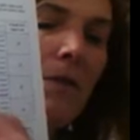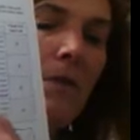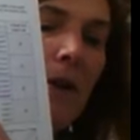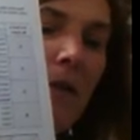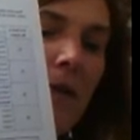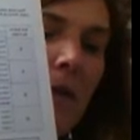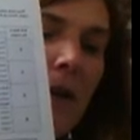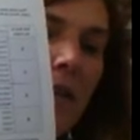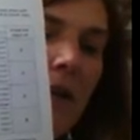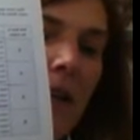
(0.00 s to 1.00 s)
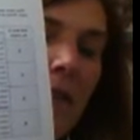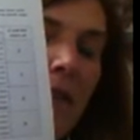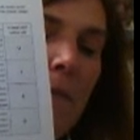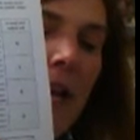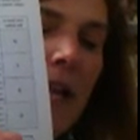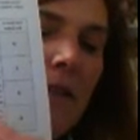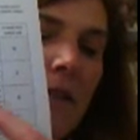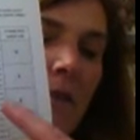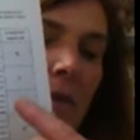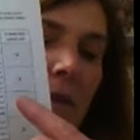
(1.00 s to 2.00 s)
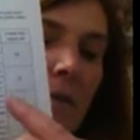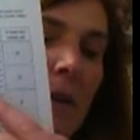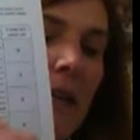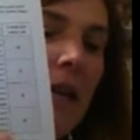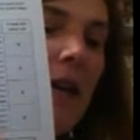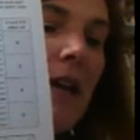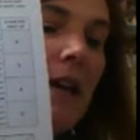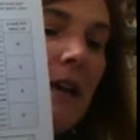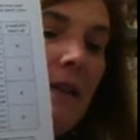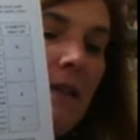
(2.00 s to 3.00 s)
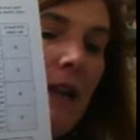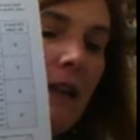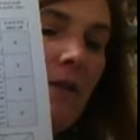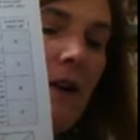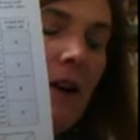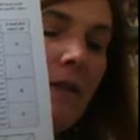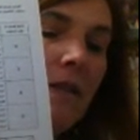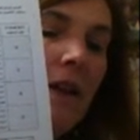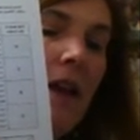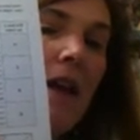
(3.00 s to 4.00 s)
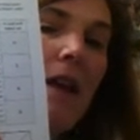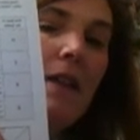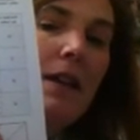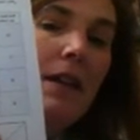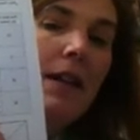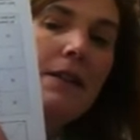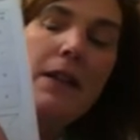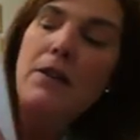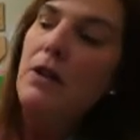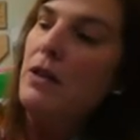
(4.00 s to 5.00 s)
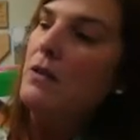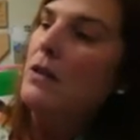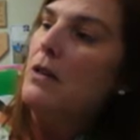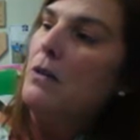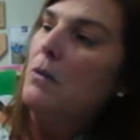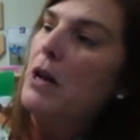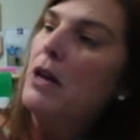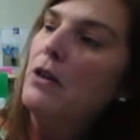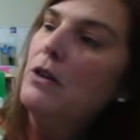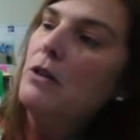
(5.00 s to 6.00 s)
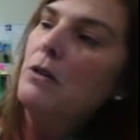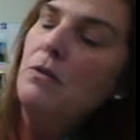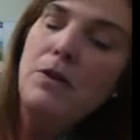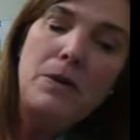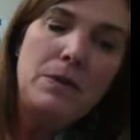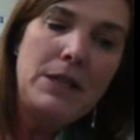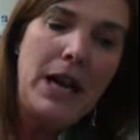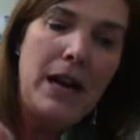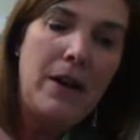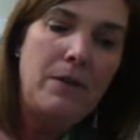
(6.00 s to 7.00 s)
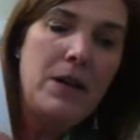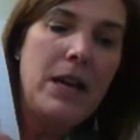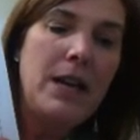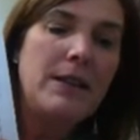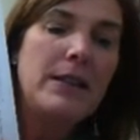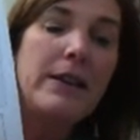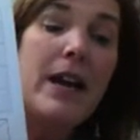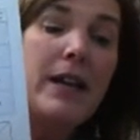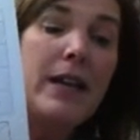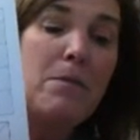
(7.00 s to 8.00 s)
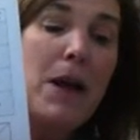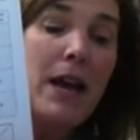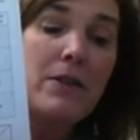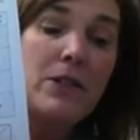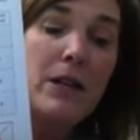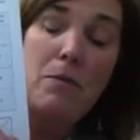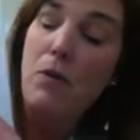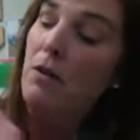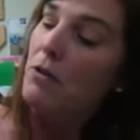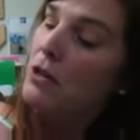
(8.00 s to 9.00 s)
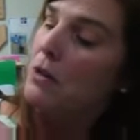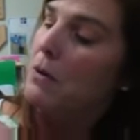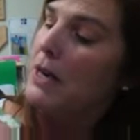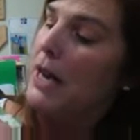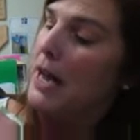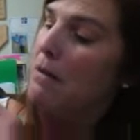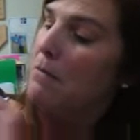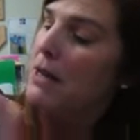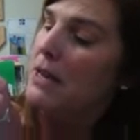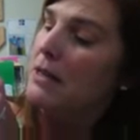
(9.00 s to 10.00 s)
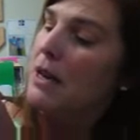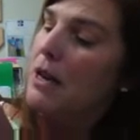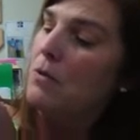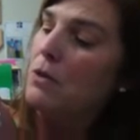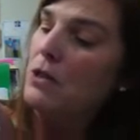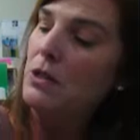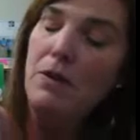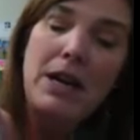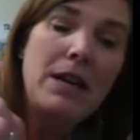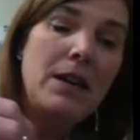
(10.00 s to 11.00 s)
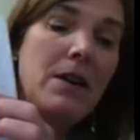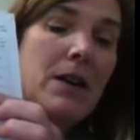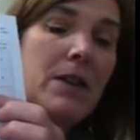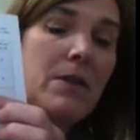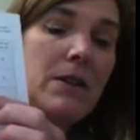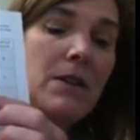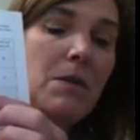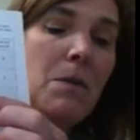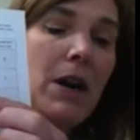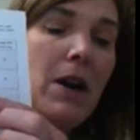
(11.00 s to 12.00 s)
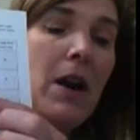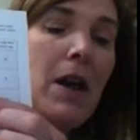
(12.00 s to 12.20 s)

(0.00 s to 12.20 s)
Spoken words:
row going across. So my answer is going to be in that cross. The next letter is U. U goes down. It's kind of like Battleship. Wherever U and A meet, which is right here, here's the square